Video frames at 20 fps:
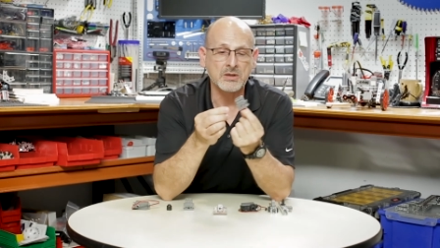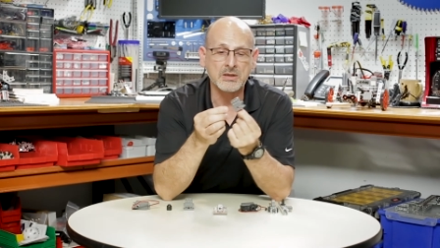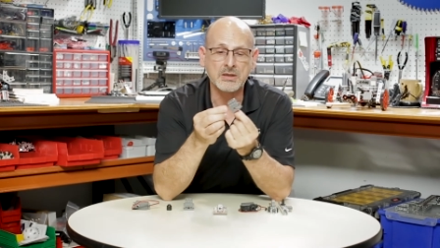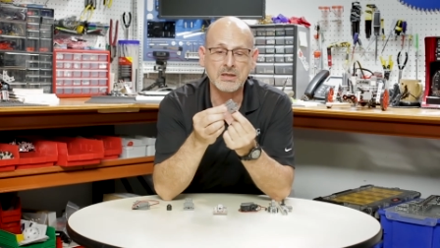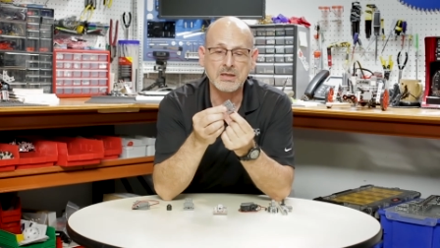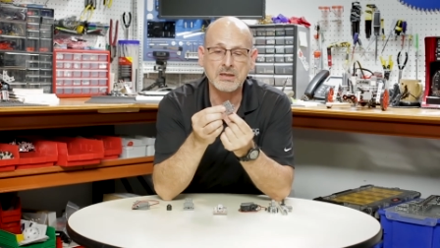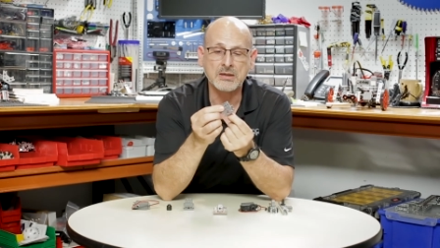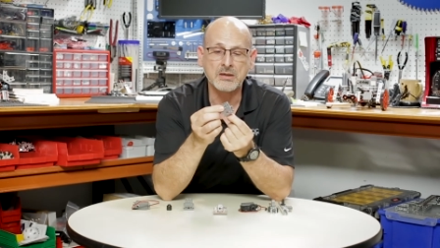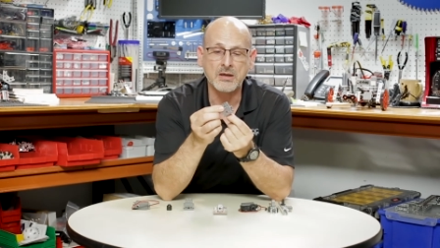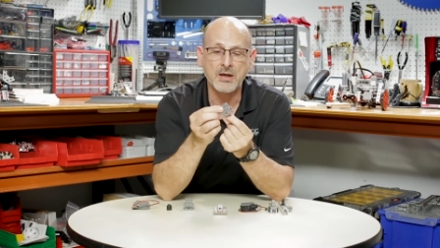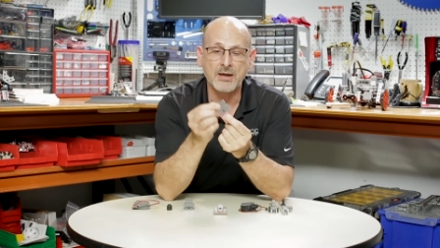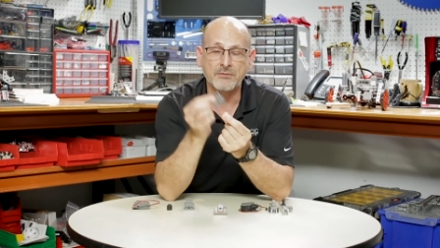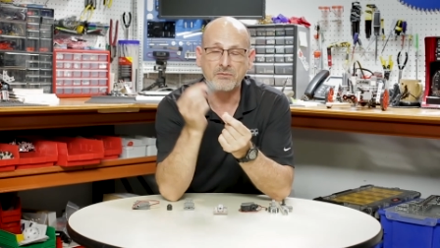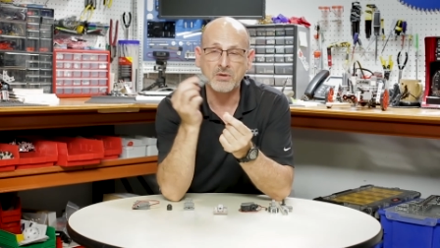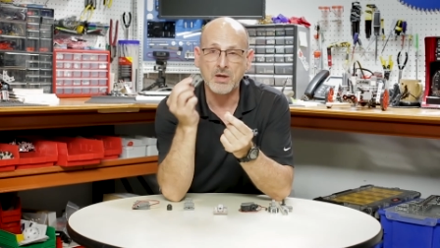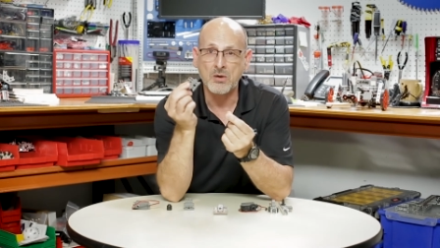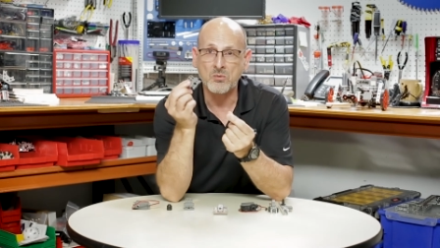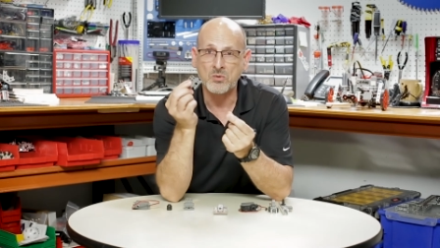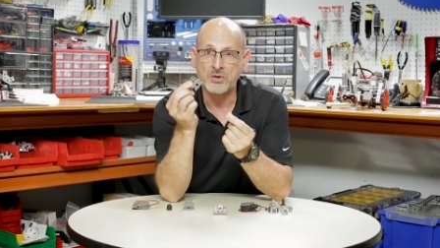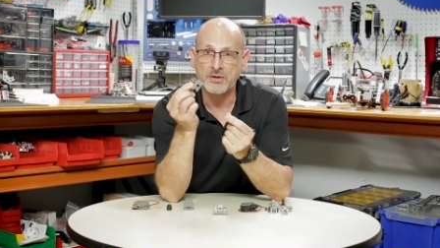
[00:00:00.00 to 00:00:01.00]
And again, I've
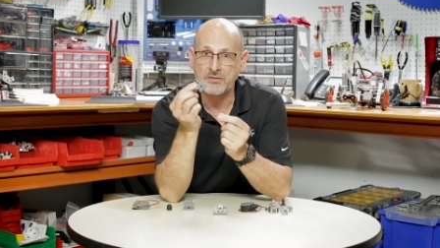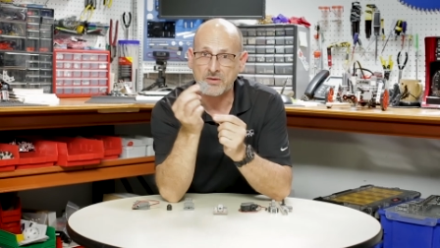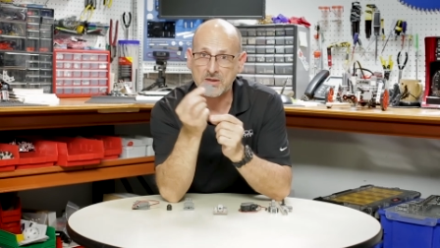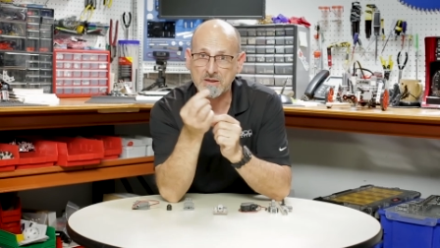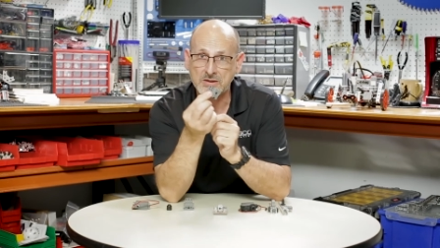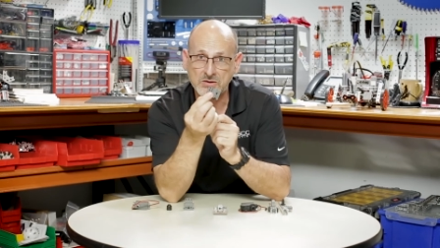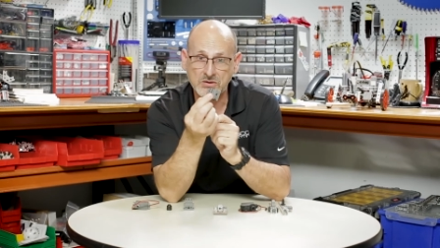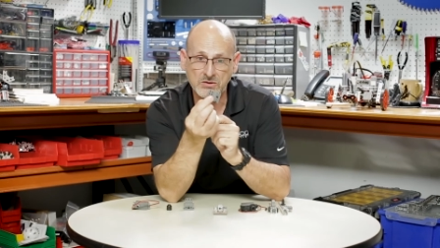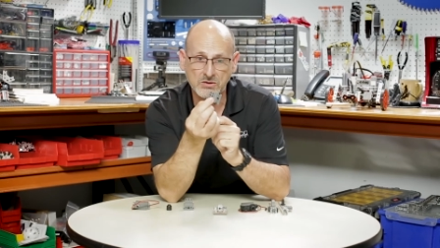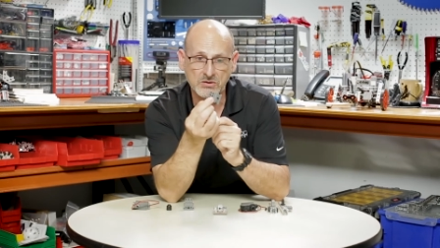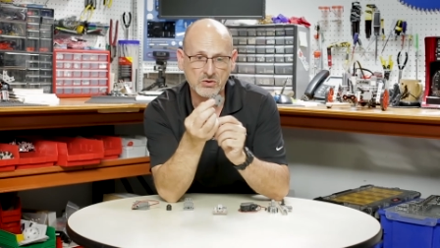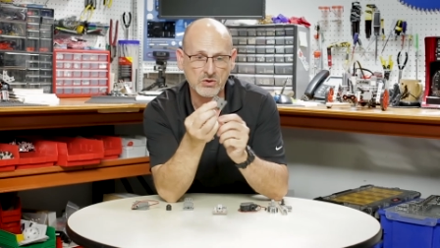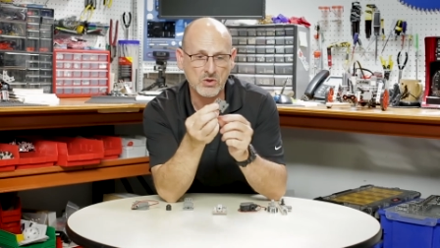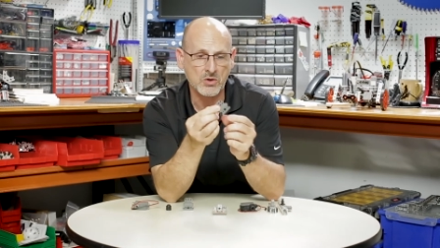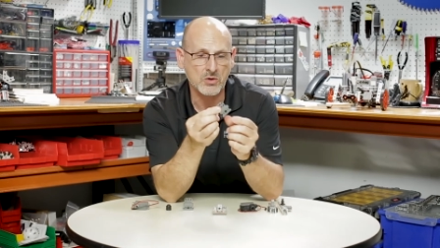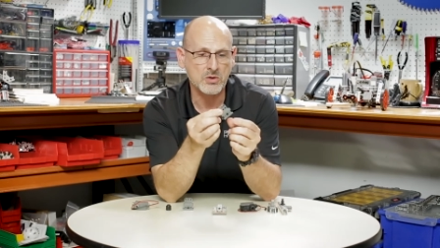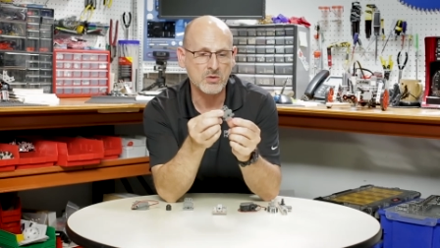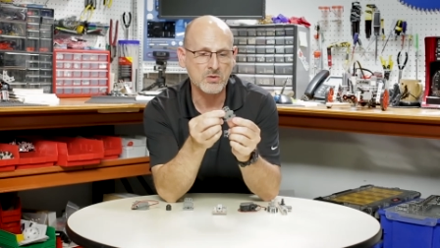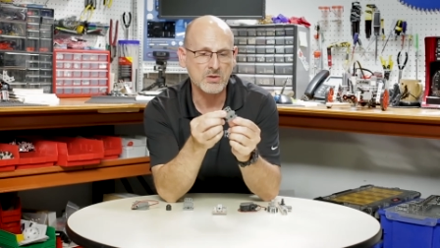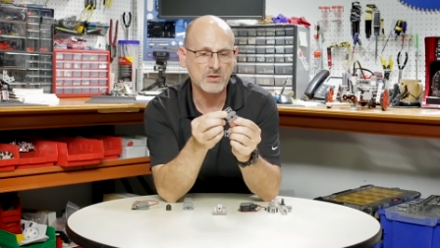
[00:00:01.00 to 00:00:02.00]
got one of these to
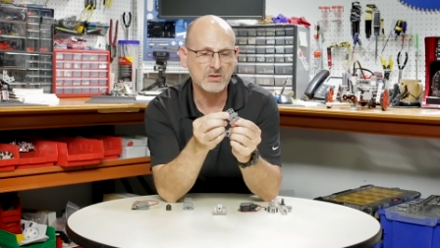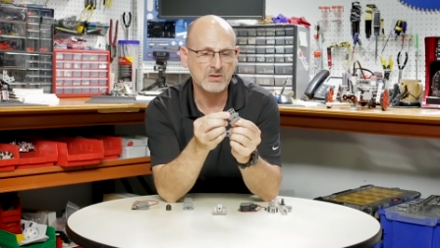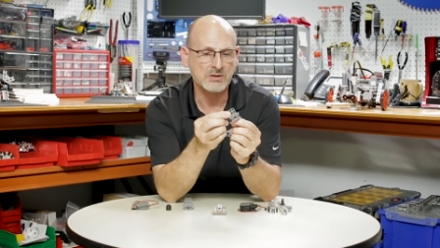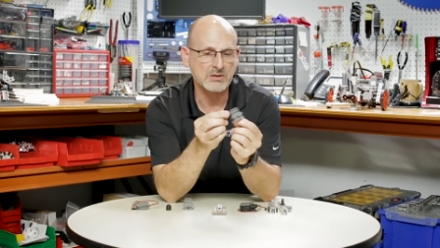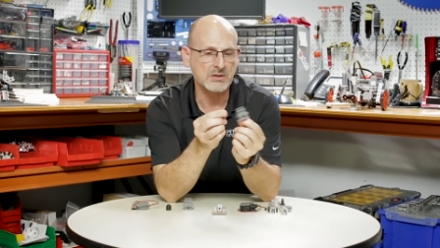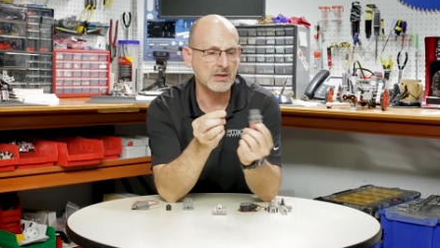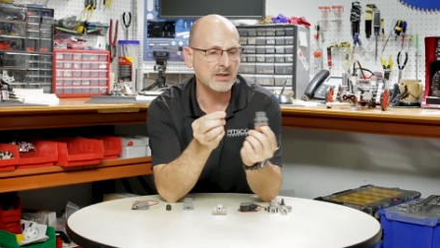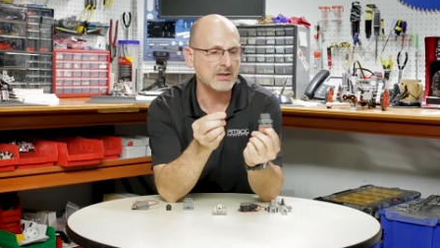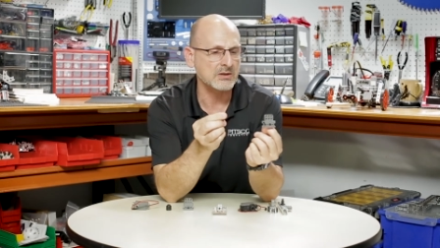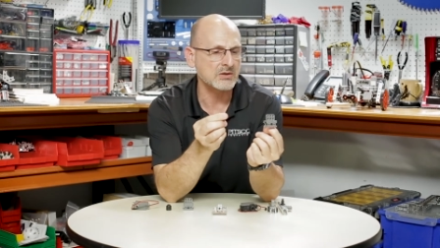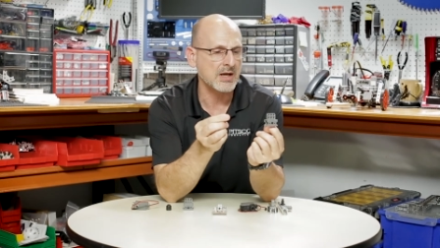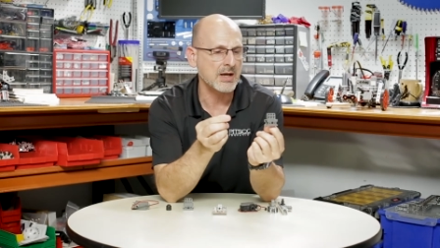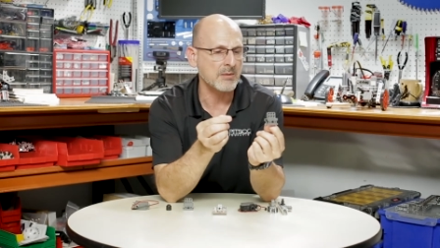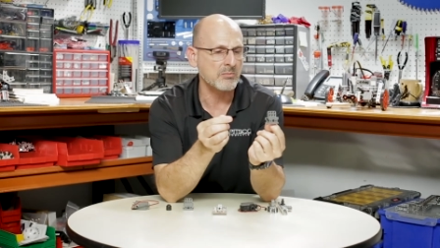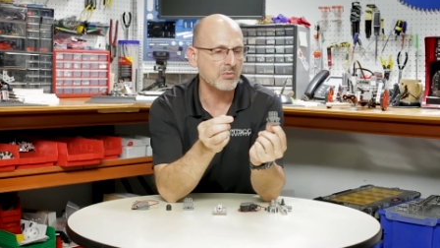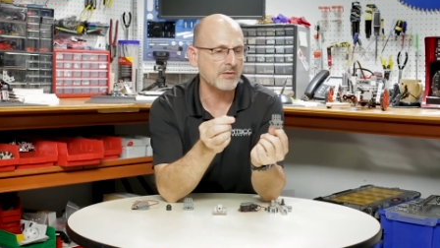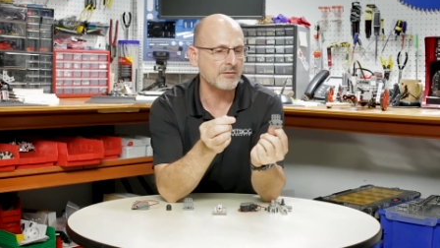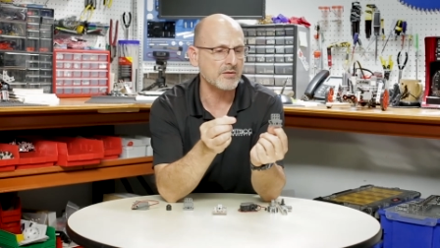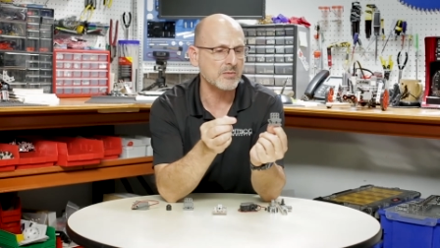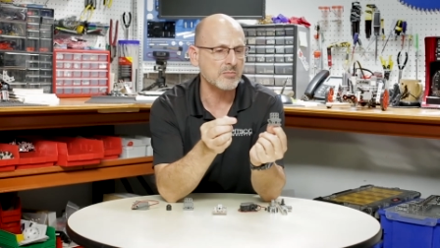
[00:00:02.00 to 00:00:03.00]
show you. This is an
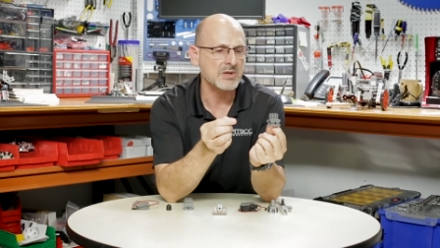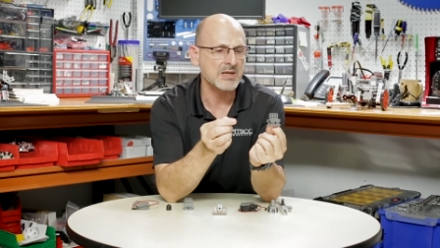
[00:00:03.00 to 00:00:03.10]
example of the